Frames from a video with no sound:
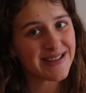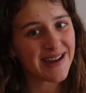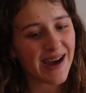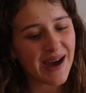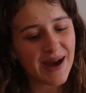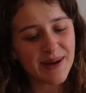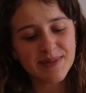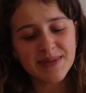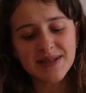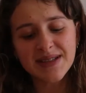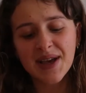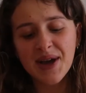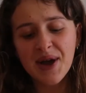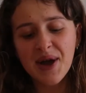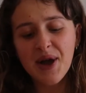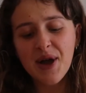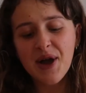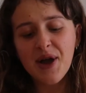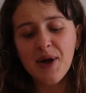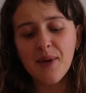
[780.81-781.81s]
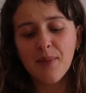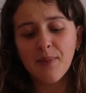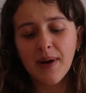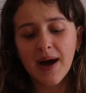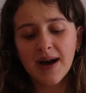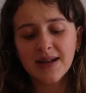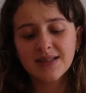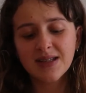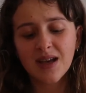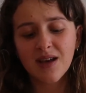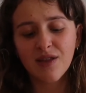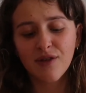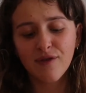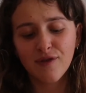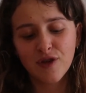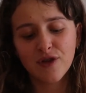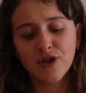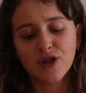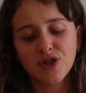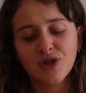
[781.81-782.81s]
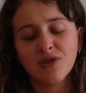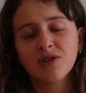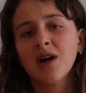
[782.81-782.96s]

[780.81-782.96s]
times. But the first 2